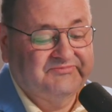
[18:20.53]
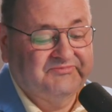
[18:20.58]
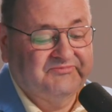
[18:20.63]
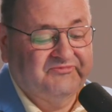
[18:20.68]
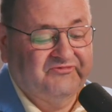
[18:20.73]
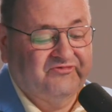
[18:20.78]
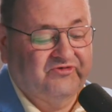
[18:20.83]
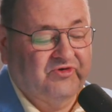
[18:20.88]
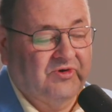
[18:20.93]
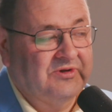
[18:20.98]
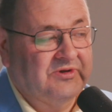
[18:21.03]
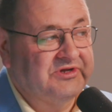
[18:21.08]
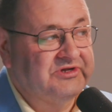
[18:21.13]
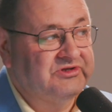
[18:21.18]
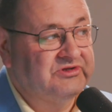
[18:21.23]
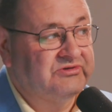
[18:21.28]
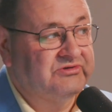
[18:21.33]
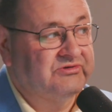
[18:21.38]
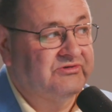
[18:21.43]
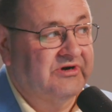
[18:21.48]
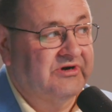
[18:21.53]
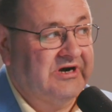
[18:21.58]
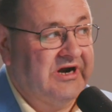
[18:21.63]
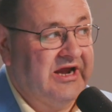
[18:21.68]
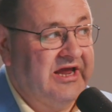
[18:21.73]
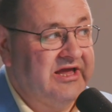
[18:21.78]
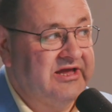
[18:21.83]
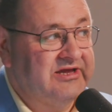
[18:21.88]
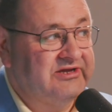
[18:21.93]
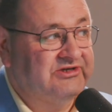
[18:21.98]
fall into
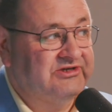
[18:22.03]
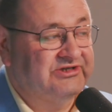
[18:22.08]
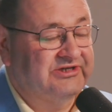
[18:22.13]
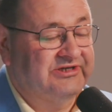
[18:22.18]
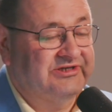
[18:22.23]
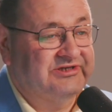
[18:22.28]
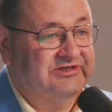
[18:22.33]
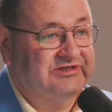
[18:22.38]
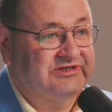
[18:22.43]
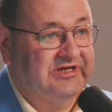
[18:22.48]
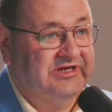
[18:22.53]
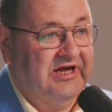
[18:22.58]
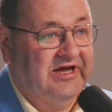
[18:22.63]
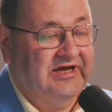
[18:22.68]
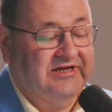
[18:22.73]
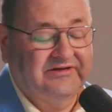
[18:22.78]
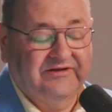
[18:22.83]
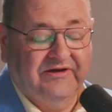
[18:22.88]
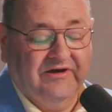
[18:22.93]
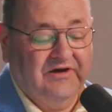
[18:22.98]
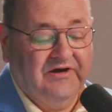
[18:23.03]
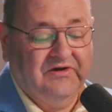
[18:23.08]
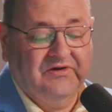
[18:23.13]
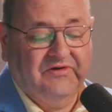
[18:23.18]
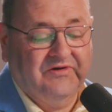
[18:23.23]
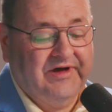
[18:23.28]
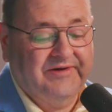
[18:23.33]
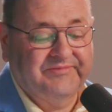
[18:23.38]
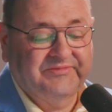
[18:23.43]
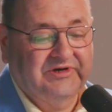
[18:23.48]
rage and said,
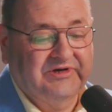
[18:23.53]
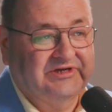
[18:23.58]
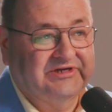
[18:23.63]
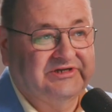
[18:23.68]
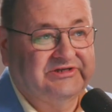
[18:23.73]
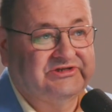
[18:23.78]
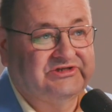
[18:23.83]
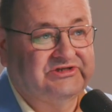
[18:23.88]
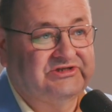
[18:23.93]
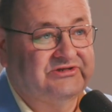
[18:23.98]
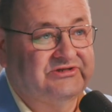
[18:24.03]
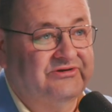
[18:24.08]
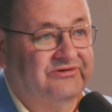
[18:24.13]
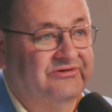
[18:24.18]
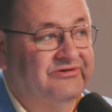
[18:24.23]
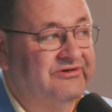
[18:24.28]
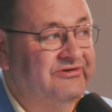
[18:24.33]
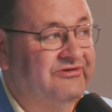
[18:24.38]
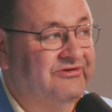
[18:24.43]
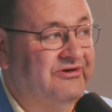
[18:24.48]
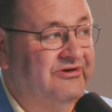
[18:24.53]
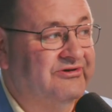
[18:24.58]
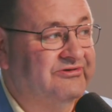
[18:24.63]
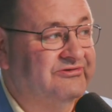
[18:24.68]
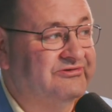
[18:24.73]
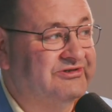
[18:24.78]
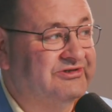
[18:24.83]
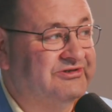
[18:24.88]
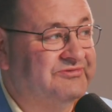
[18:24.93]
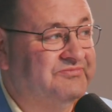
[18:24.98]
oh, I'm going to destroy
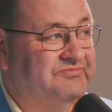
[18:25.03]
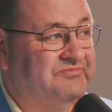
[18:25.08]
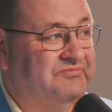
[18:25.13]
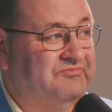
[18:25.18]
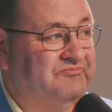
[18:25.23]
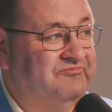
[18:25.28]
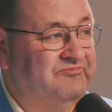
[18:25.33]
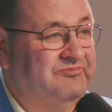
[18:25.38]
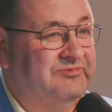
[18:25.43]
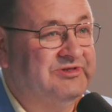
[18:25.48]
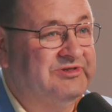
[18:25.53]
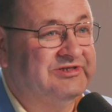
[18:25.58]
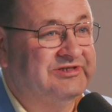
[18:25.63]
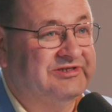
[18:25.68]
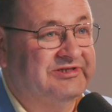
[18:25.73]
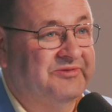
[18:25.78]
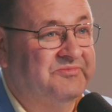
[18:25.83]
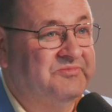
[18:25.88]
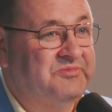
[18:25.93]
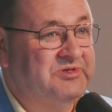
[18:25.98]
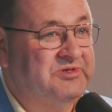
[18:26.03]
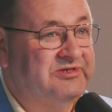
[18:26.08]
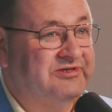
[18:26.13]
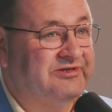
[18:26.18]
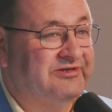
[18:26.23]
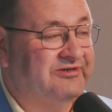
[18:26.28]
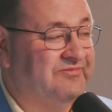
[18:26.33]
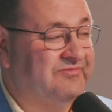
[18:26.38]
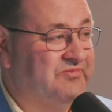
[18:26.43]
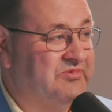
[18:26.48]
those
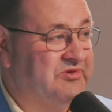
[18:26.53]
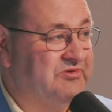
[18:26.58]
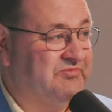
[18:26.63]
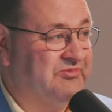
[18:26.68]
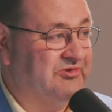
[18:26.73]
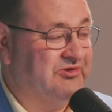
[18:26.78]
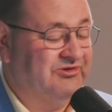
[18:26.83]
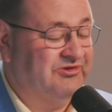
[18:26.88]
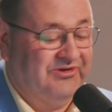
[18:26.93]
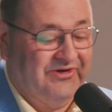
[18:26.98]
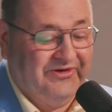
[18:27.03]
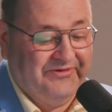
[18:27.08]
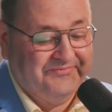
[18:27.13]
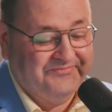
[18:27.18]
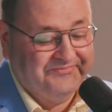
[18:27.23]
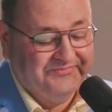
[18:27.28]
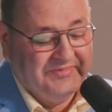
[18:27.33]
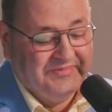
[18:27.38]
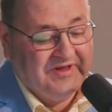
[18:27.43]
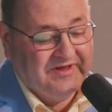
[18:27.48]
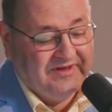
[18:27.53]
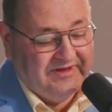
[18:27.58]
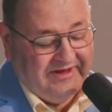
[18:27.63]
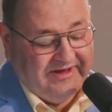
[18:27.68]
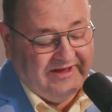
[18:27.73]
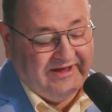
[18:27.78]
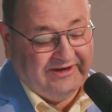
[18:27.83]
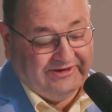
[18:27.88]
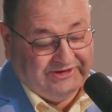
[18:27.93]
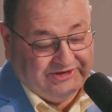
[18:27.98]
disobedient people. No.
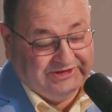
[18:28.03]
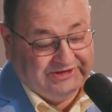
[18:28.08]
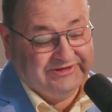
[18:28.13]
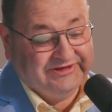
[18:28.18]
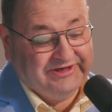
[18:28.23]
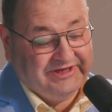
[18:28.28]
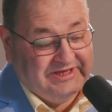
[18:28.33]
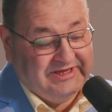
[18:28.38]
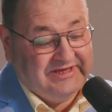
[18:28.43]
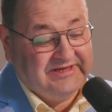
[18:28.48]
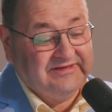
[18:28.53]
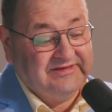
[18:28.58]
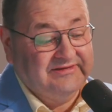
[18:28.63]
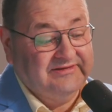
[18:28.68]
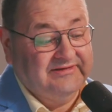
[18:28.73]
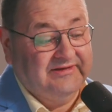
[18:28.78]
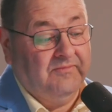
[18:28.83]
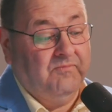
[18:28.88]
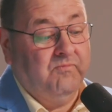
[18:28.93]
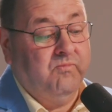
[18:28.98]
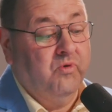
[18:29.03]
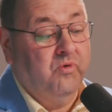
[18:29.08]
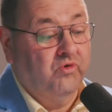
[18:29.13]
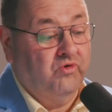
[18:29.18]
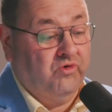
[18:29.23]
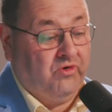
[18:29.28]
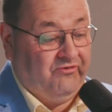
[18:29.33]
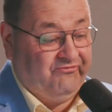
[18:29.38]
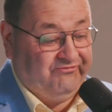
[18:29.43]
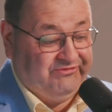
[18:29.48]
Actually, in the
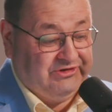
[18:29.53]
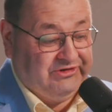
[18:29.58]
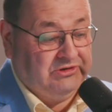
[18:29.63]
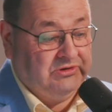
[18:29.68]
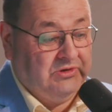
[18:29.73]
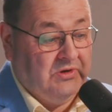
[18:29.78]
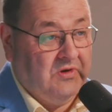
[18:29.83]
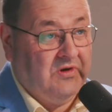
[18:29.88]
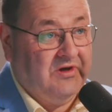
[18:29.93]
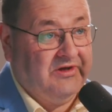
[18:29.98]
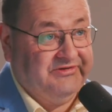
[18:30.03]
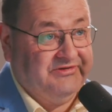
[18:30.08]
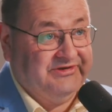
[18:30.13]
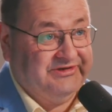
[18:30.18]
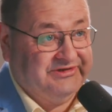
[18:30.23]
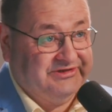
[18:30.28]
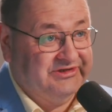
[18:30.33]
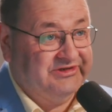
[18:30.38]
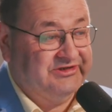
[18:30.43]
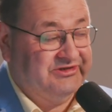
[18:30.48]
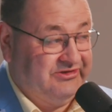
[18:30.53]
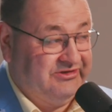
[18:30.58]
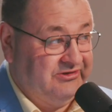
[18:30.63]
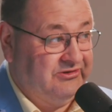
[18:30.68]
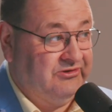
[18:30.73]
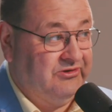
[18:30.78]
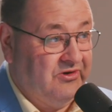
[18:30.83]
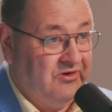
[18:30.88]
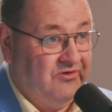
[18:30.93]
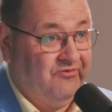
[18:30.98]
book of the law, this is the
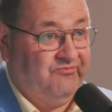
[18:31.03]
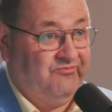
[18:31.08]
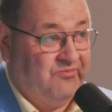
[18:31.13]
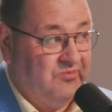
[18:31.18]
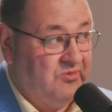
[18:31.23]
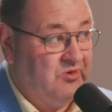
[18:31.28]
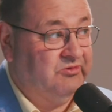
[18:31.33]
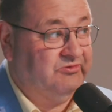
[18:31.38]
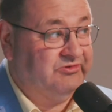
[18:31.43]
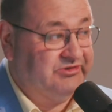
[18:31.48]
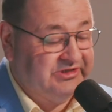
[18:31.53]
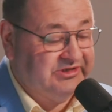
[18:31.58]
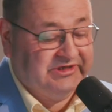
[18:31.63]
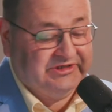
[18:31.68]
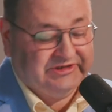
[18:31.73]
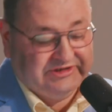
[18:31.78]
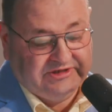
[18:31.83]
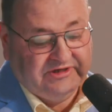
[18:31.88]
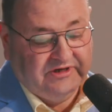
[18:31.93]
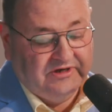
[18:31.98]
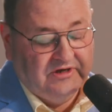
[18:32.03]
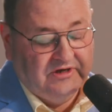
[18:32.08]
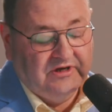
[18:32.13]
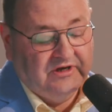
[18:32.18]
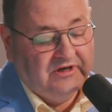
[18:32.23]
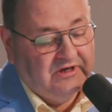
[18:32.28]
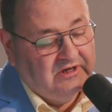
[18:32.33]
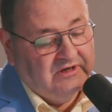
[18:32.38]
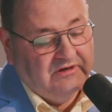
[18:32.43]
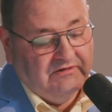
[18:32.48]
law of Moses,
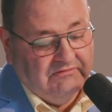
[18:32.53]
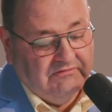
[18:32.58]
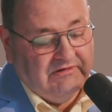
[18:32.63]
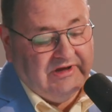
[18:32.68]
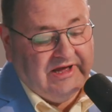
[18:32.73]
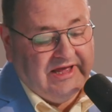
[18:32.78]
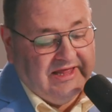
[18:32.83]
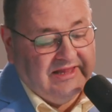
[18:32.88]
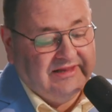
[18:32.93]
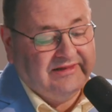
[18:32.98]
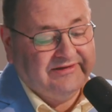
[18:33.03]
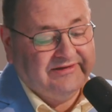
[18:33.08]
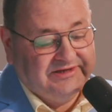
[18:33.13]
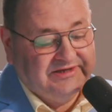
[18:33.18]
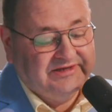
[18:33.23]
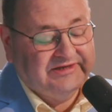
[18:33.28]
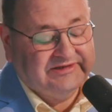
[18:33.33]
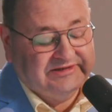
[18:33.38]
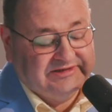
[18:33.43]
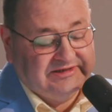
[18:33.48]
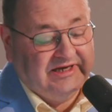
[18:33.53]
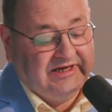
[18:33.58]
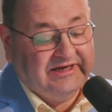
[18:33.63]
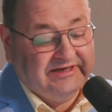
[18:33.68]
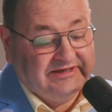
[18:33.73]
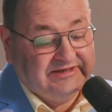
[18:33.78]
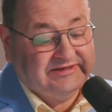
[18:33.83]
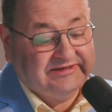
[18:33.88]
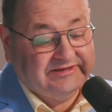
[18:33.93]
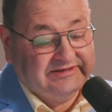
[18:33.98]
well, he
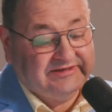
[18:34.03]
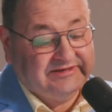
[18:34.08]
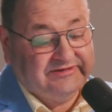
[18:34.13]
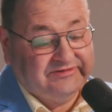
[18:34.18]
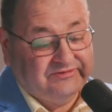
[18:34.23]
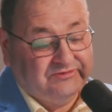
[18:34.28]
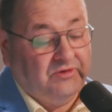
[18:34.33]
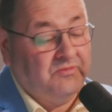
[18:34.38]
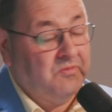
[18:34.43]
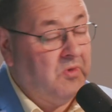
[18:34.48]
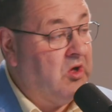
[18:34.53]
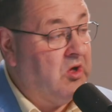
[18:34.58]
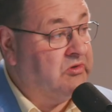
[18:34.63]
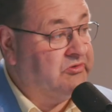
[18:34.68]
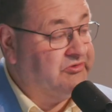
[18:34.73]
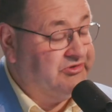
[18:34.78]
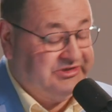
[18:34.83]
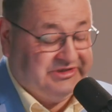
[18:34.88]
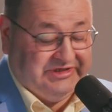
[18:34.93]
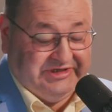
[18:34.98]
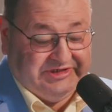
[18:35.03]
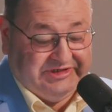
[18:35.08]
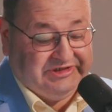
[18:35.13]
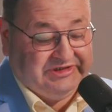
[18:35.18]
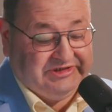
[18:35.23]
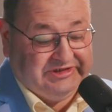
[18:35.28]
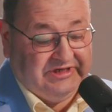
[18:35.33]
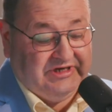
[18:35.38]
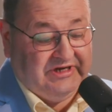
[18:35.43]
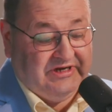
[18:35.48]
says to
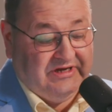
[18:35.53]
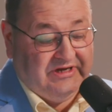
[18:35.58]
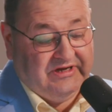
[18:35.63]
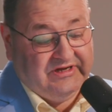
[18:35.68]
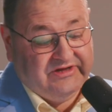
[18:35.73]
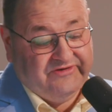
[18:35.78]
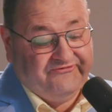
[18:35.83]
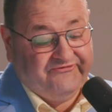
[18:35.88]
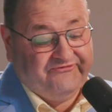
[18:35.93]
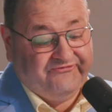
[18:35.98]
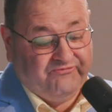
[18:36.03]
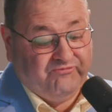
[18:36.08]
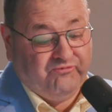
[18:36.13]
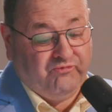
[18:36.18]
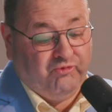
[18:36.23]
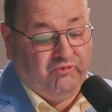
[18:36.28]
Moses, if